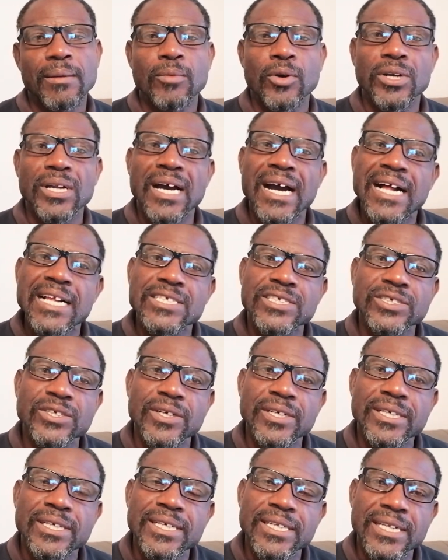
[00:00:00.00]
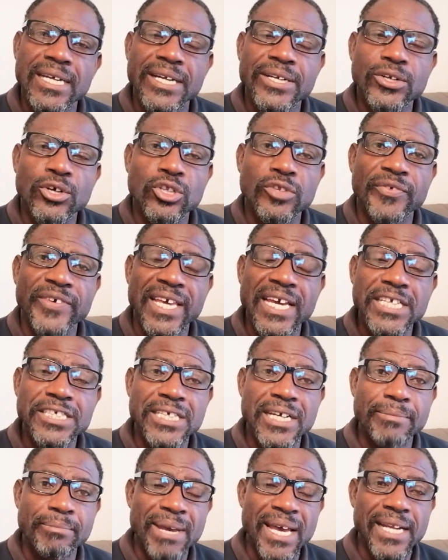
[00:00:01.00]
But also hit that
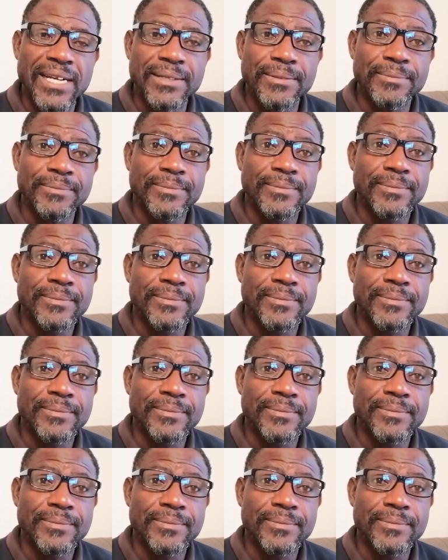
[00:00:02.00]
notification bell